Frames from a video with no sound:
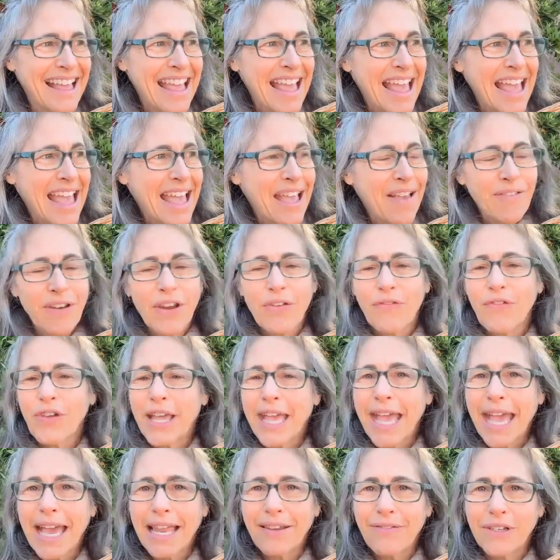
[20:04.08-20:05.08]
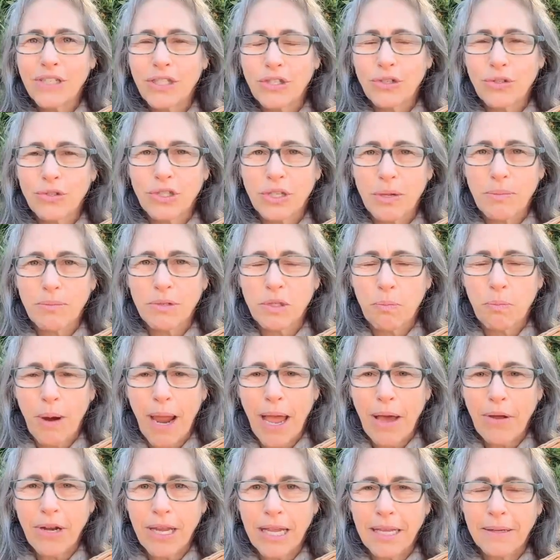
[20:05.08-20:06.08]
Even if you can't even do some
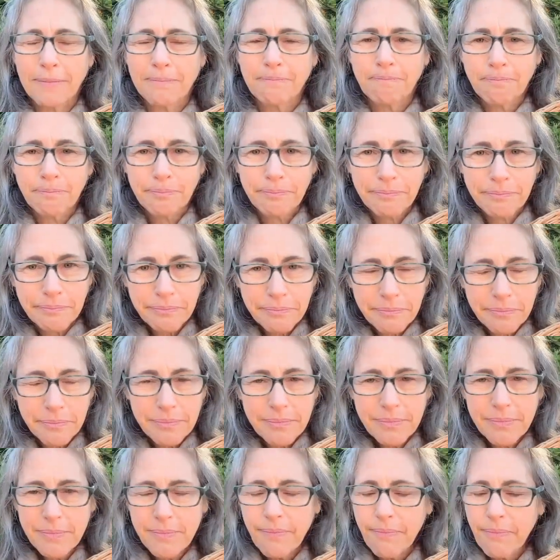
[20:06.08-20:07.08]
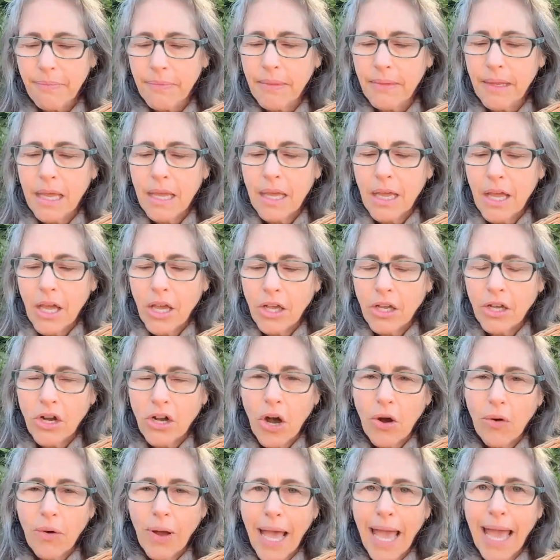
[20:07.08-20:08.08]
sprouting,
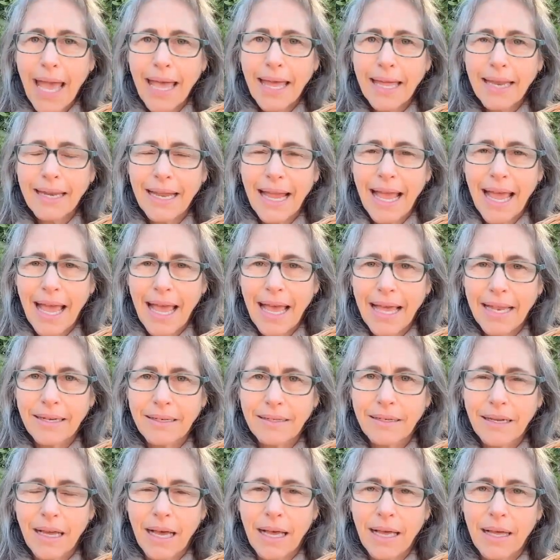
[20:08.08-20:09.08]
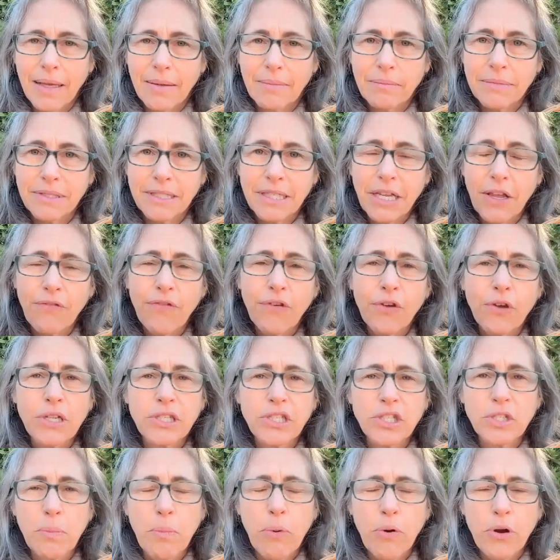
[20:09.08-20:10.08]
go ahead and see if you can
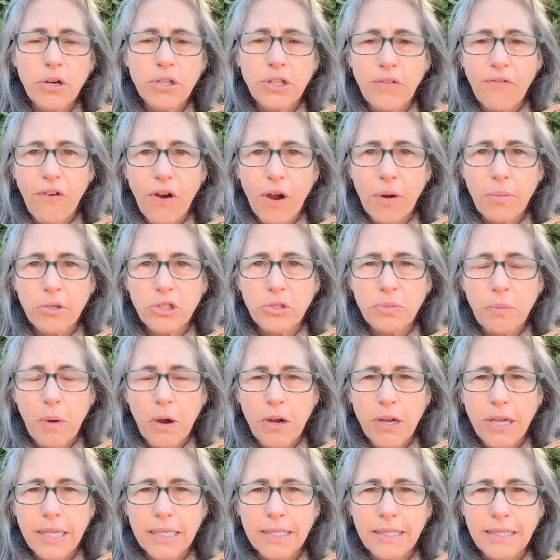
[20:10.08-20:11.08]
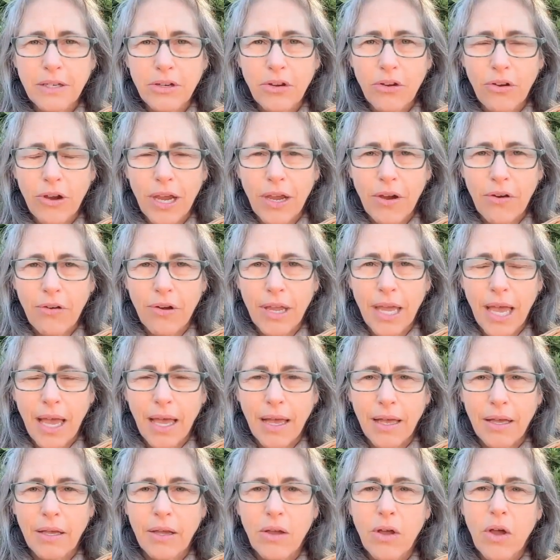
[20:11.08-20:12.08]
support the farmers markets in your
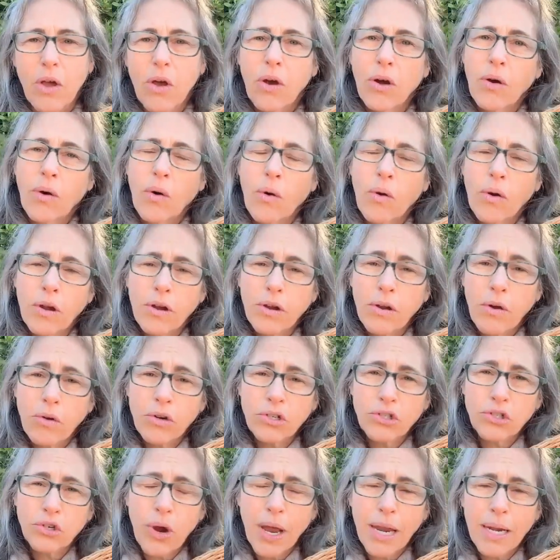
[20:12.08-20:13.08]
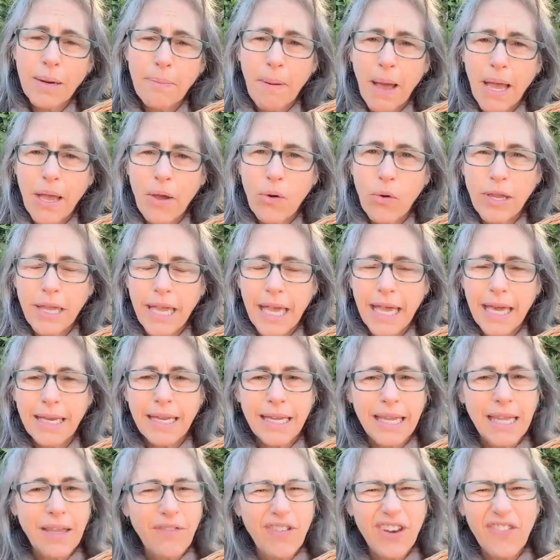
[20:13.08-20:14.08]
area, or try to buy organic,
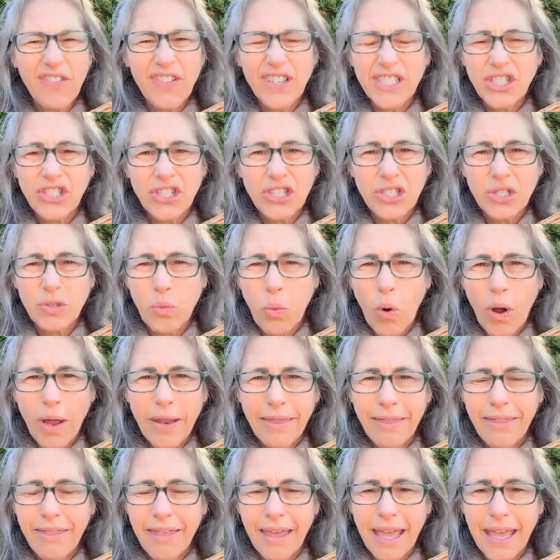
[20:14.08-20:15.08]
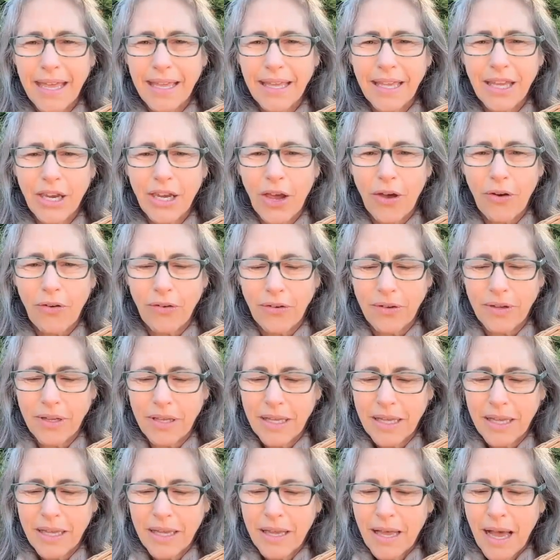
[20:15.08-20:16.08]
even if it's just one thing, you know.
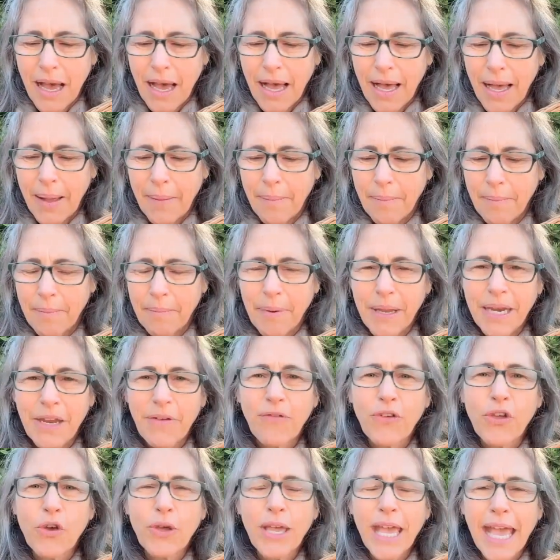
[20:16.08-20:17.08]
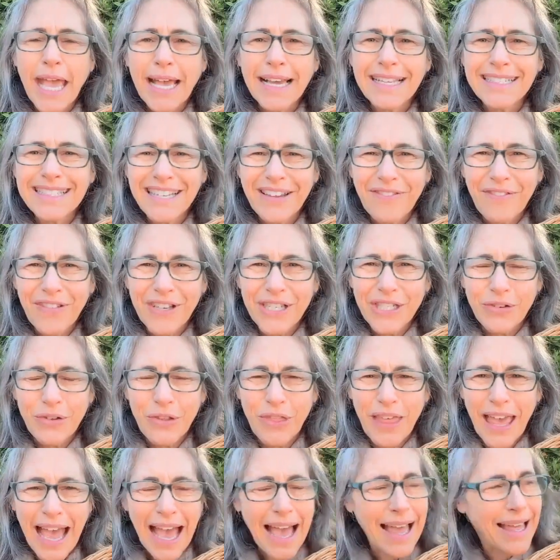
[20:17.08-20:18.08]
But if you can't even do
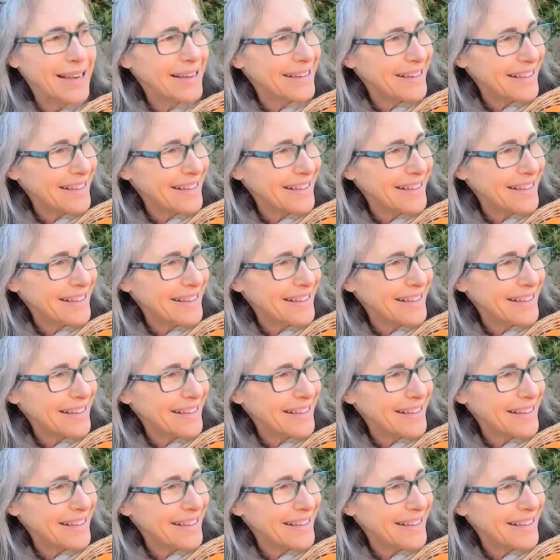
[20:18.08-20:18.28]
that,